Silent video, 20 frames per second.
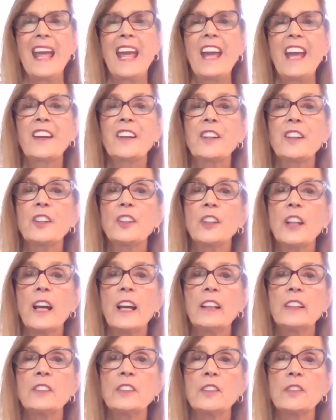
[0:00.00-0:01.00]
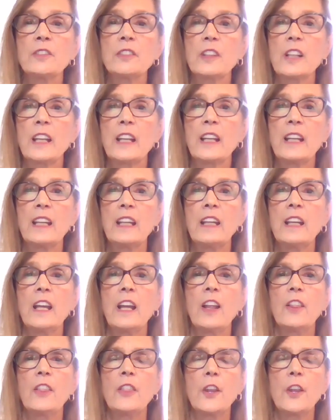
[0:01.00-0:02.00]
And collectively,
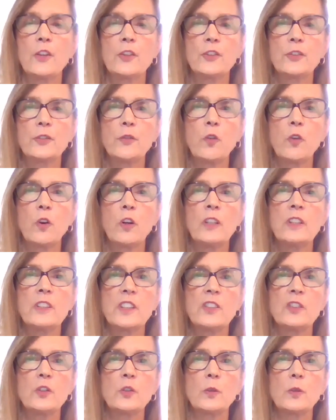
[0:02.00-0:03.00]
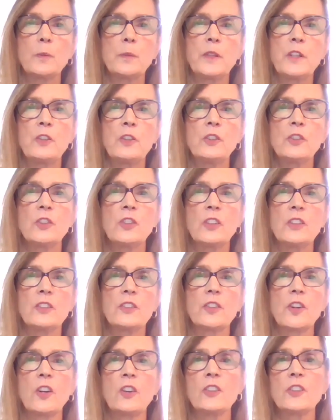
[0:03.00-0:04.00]
those 4
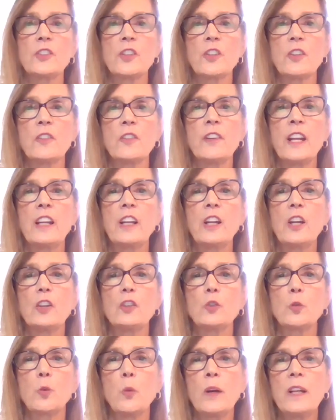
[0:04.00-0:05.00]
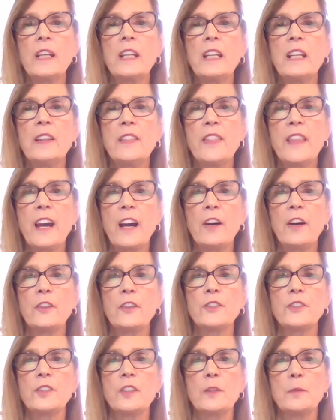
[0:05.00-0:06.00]
distributions are serving
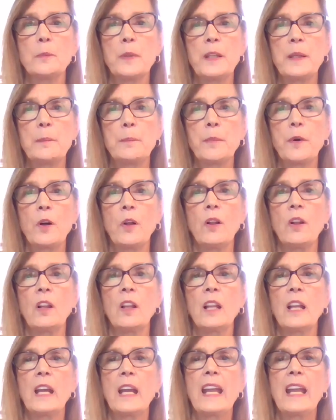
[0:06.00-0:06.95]
20,000 people